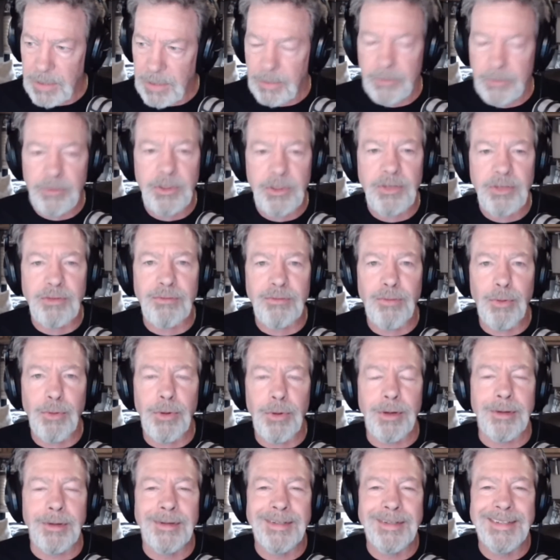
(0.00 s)
season
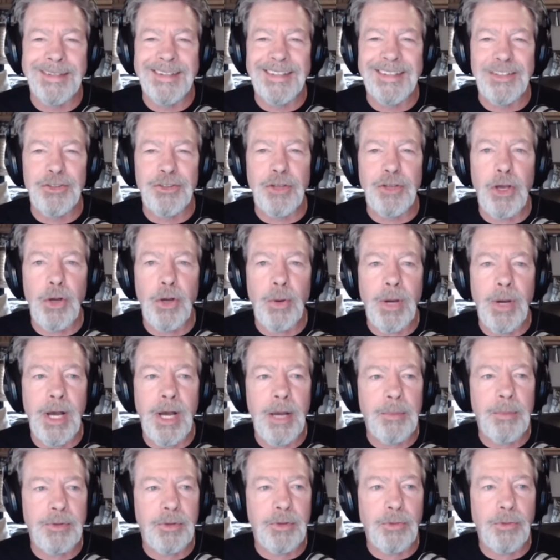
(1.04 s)
4. So,
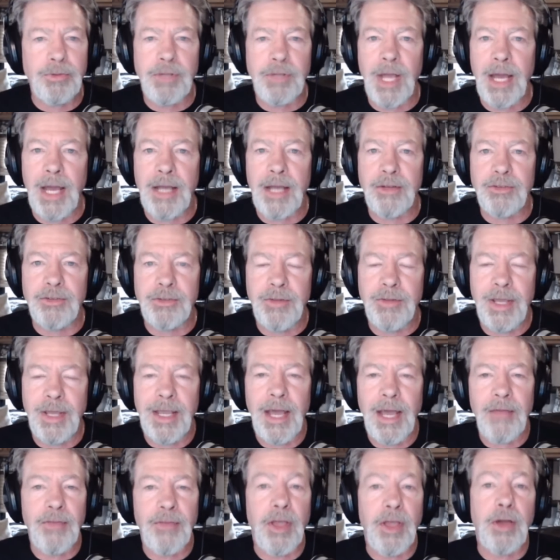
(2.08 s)
but those guys,
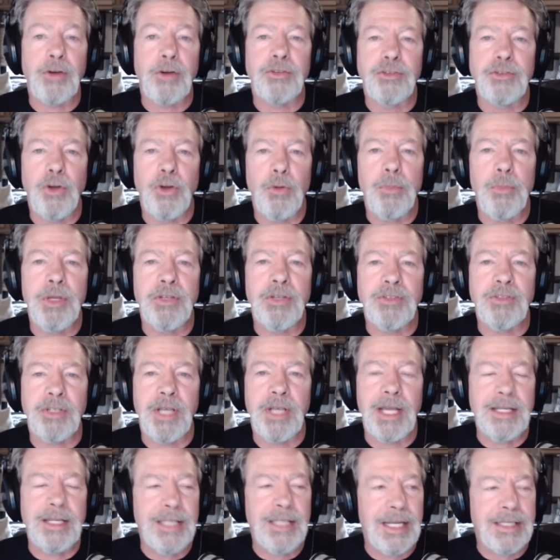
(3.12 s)
they are so busy,
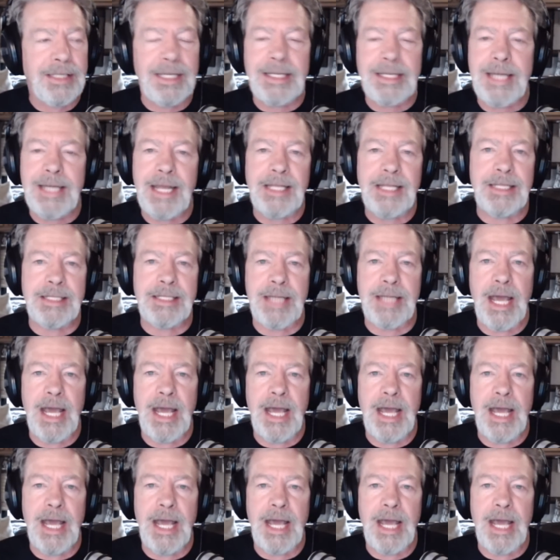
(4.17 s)
and yet they take the
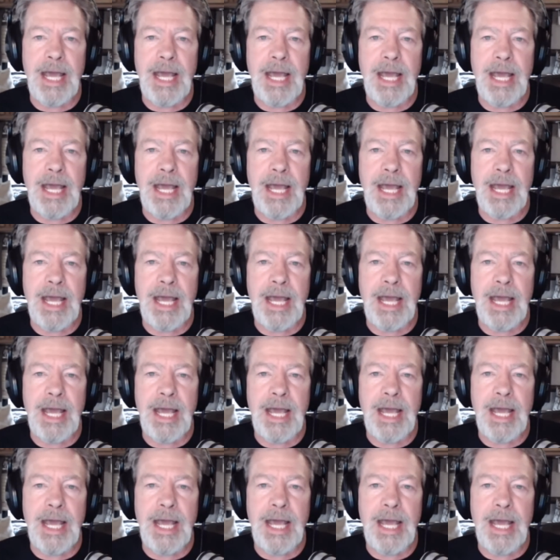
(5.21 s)
time to come in and do the
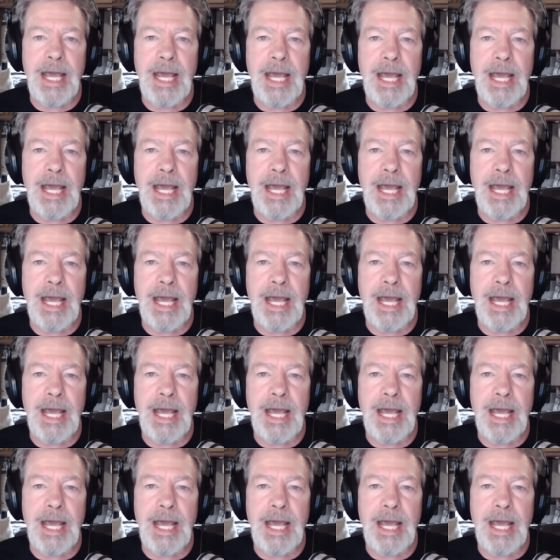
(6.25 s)
Q&As.